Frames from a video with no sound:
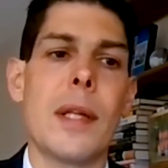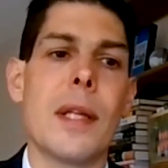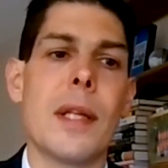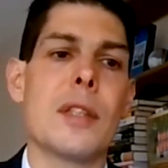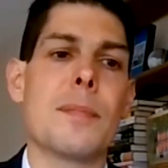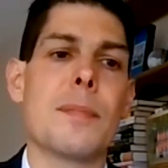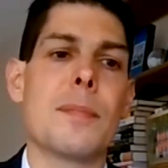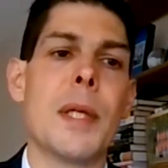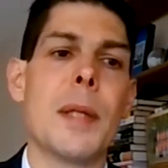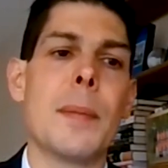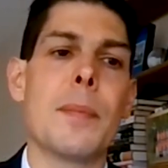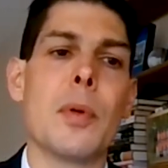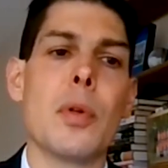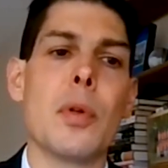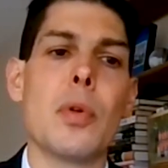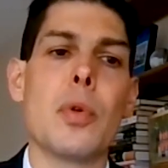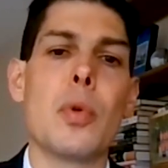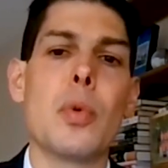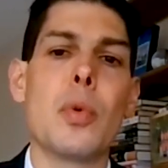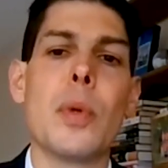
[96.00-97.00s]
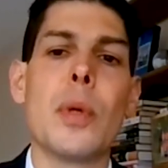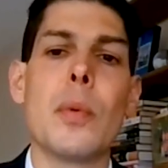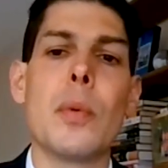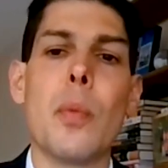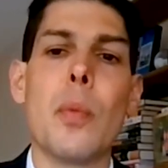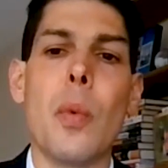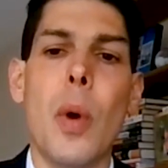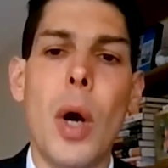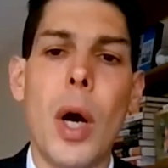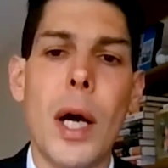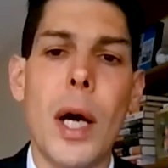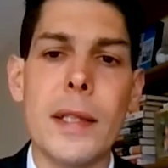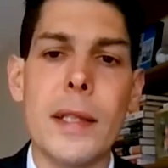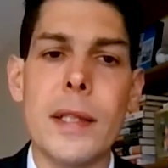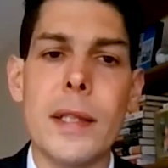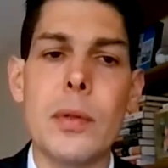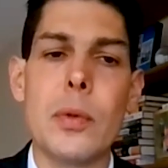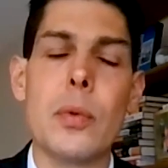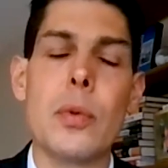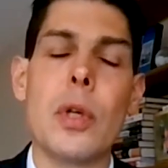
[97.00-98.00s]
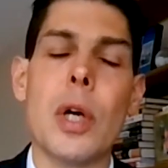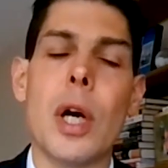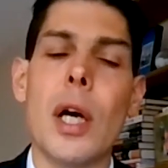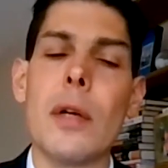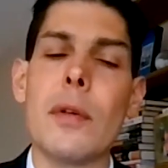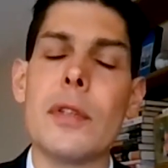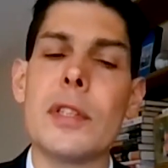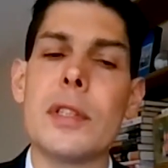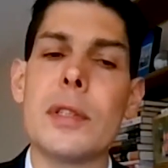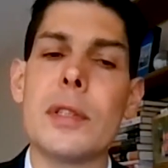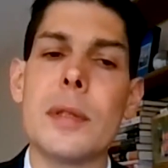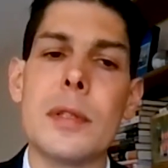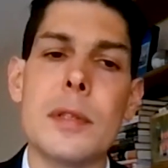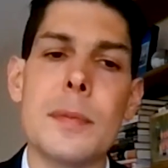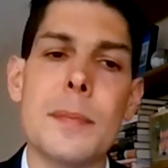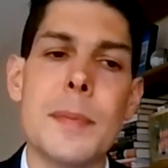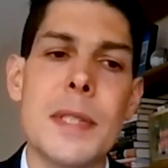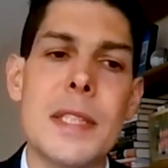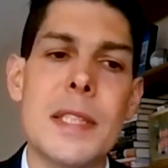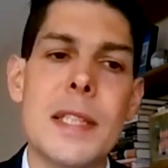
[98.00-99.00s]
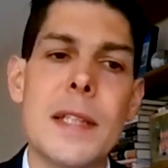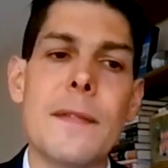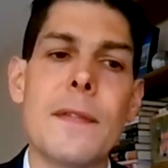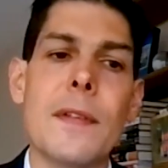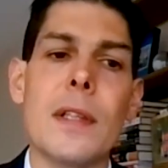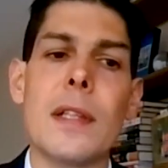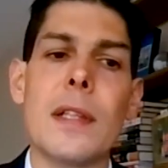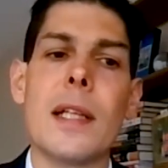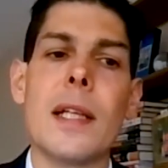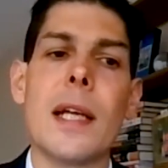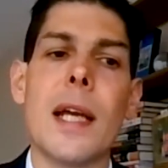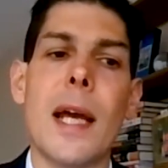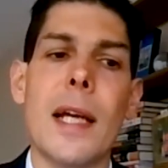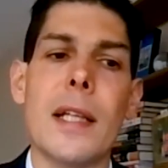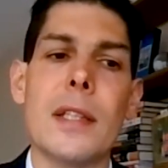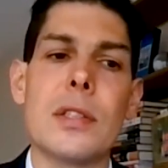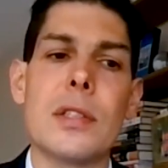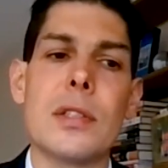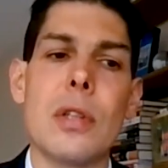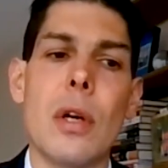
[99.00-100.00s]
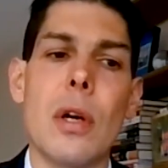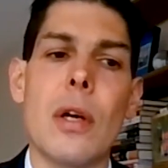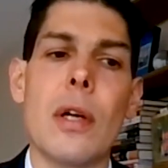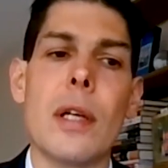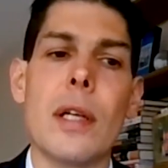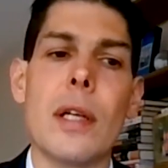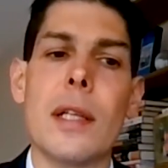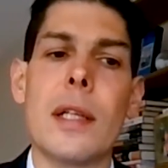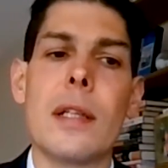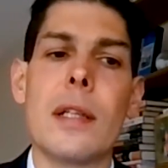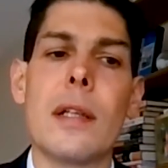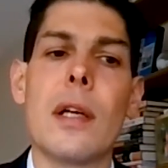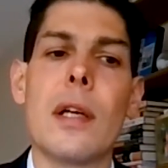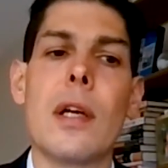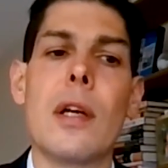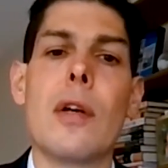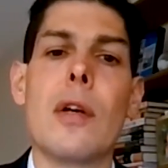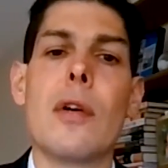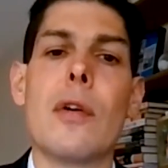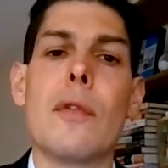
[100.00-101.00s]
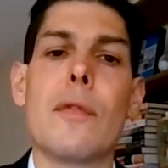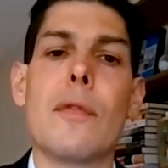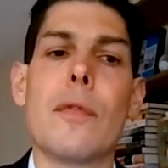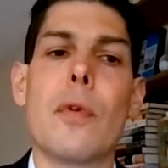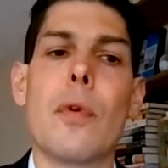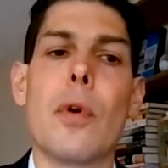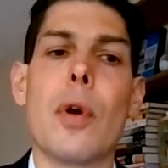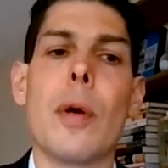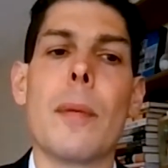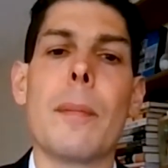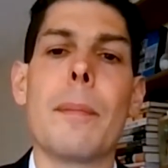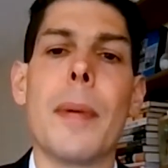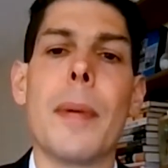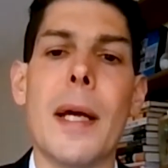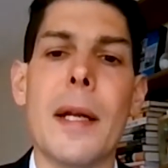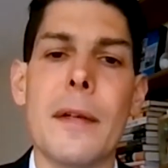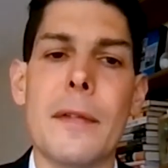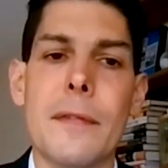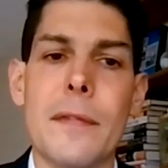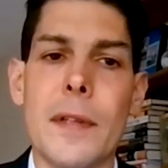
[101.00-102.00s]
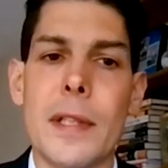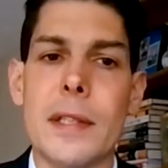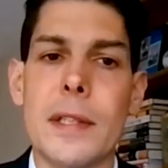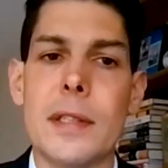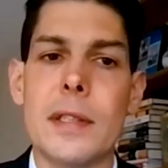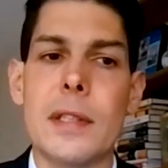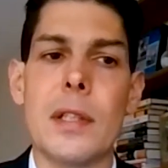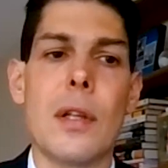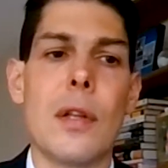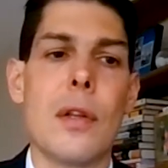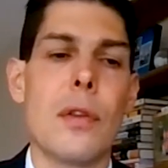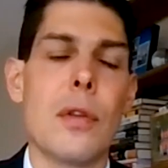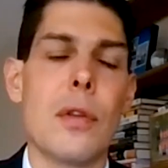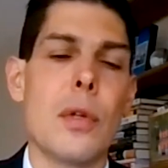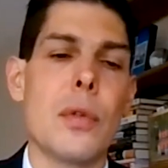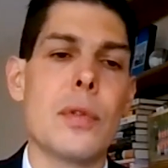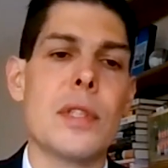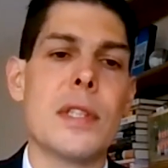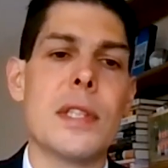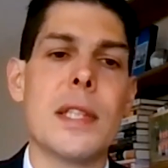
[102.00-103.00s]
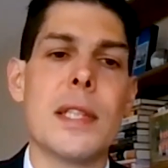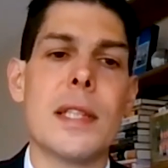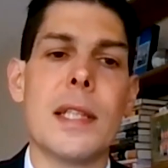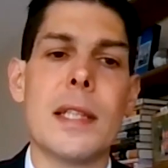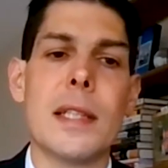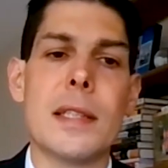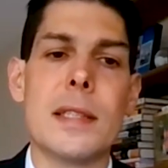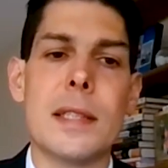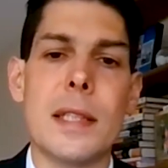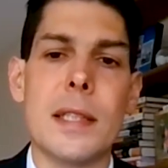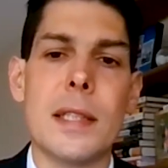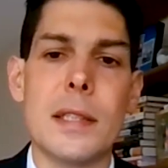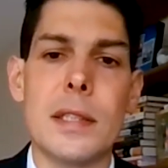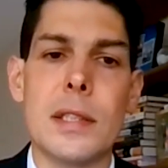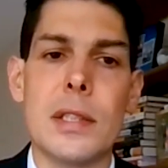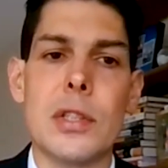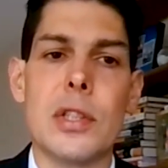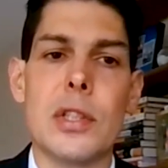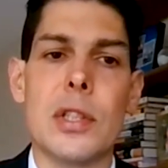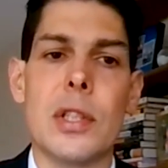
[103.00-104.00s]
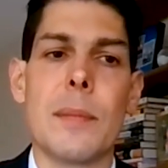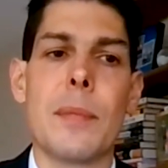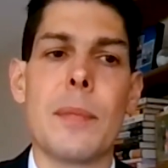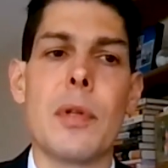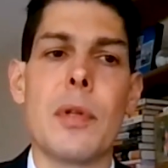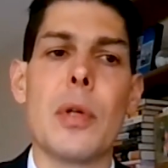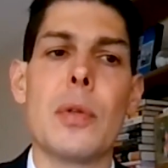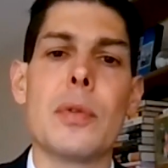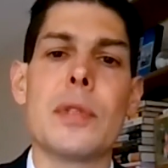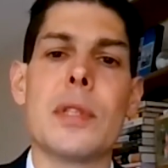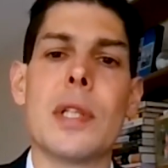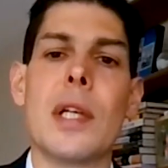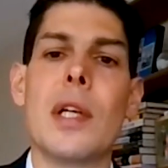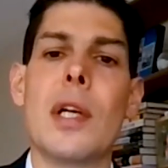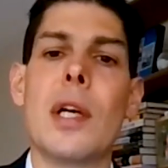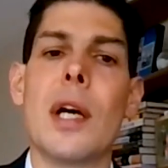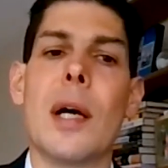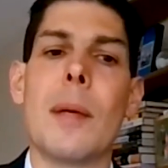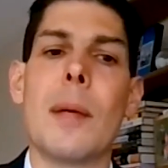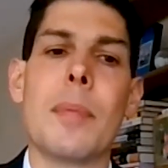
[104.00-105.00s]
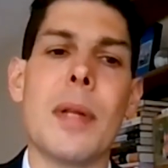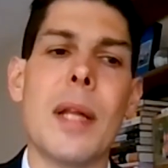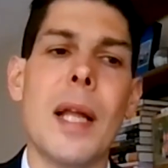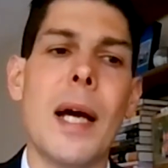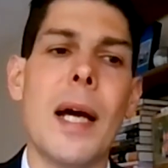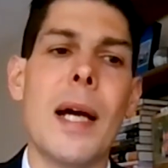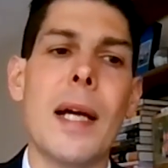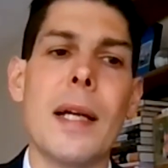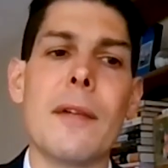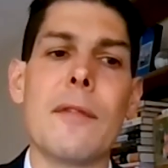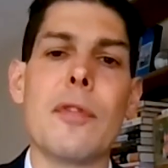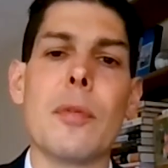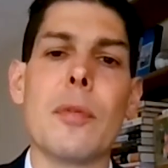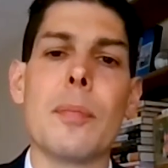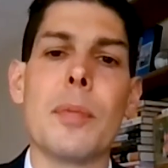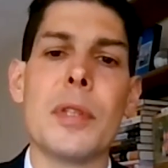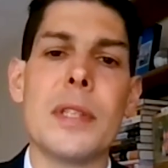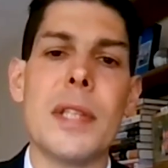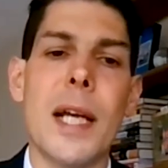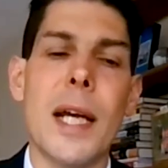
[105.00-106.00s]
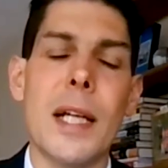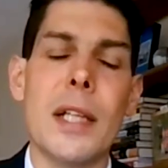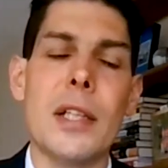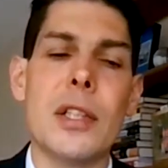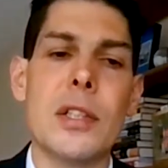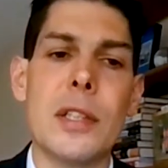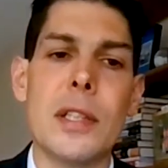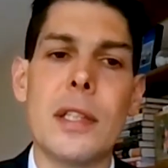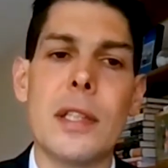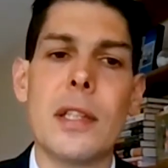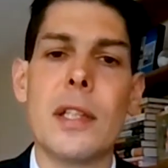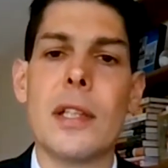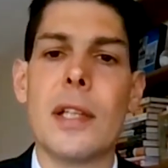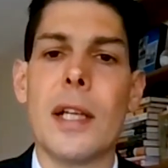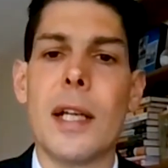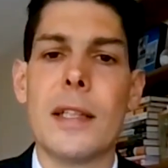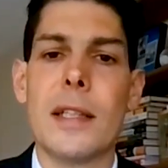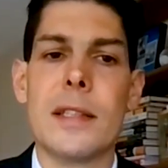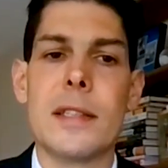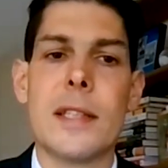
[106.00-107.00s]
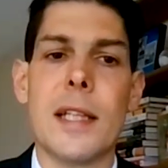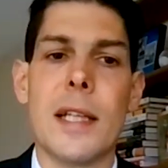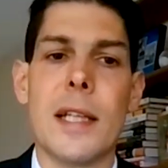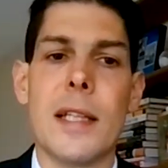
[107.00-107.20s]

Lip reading: And it's people who we want, who Congress specifically has targeted for benefits, those seeking citizenship, those applying for protection in the United